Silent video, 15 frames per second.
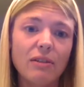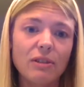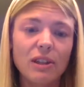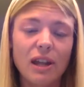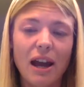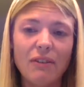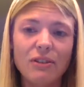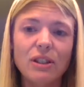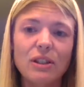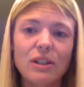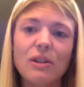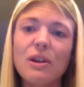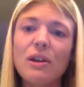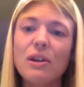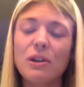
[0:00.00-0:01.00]
You have to,
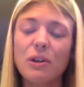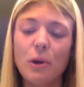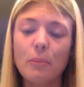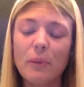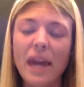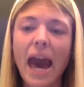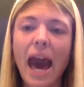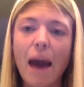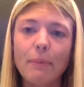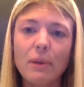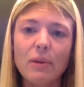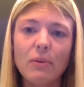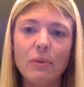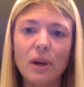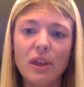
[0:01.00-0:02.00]
be
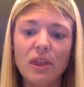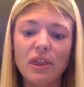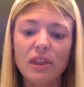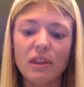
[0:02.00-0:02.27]
happy with